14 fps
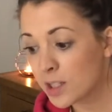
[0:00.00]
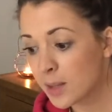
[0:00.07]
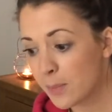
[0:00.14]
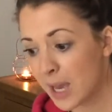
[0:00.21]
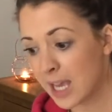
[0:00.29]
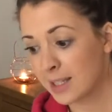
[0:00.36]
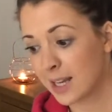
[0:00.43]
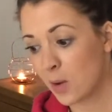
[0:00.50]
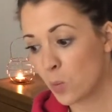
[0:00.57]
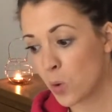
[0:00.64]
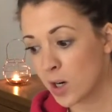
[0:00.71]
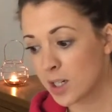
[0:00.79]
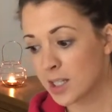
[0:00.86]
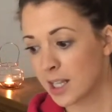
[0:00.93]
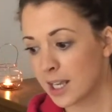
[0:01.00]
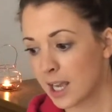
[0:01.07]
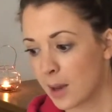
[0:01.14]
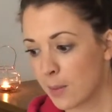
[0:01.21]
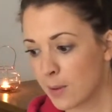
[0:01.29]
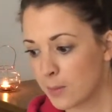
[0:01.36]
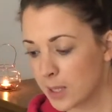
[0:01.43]
best and worst thing
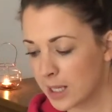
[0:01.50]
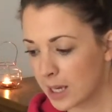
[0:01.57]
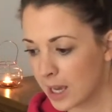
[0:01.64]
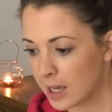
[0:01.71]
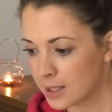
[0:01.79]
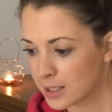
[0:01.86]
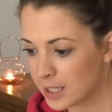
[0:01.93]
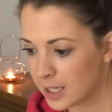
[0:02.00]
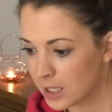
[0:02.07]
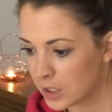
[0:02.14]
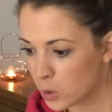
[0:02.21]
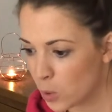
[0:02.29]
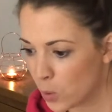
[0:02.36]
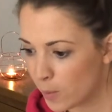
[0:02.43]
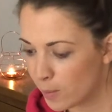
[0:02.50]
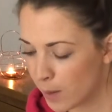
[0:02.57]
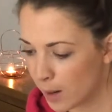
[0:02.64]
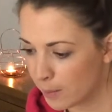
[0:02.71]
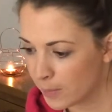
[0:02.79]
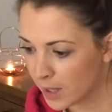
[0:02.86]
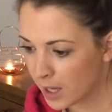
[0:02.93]
about being a stay-at-home
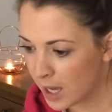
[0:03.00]
mum?